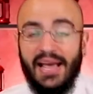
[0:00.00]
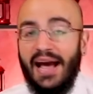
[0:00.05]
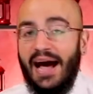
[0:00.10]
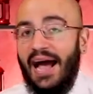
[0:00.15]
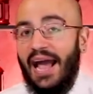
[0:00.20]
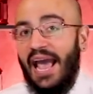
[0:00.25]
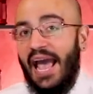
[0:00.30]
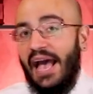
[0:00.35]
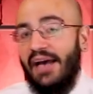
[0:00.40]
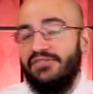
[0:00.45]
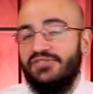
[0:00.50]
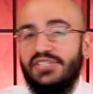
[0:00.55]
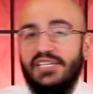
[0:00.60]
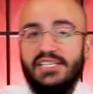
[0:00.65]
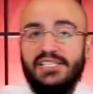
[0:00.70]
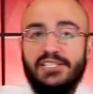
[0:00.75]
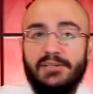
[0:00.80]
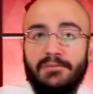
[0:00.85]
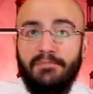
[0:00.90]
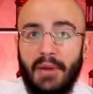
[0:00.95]
I have
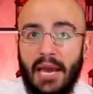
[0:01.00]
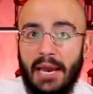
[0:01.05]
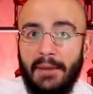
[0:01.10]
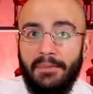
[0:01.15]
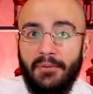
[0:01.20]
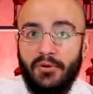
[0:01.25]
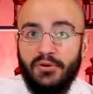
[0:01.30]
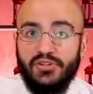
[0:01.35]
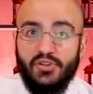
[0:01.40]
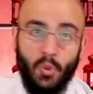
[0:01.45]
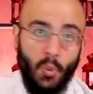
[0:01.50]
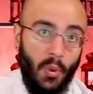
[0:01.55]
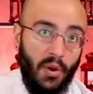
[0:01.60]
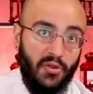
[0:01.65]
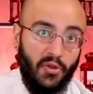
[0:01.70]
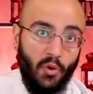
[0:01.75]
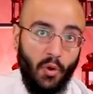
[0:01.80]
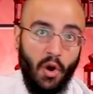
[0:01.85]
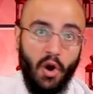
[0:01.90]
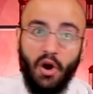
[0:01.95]
seen papers where
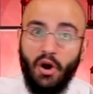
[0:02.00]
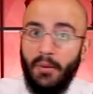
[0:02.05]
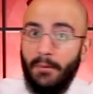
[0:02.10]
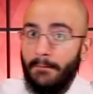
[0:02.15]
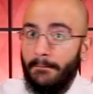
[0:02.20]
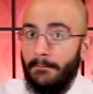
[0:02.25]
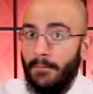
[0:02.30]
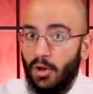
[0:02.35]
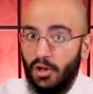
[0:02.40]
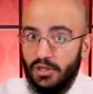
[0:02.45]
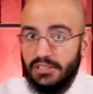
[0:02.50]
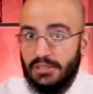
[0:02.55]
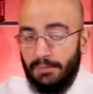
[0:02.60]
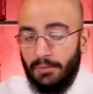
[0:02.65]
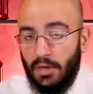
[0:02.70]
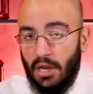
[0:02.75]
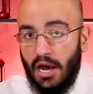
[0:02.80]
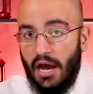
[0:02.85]
there are multiple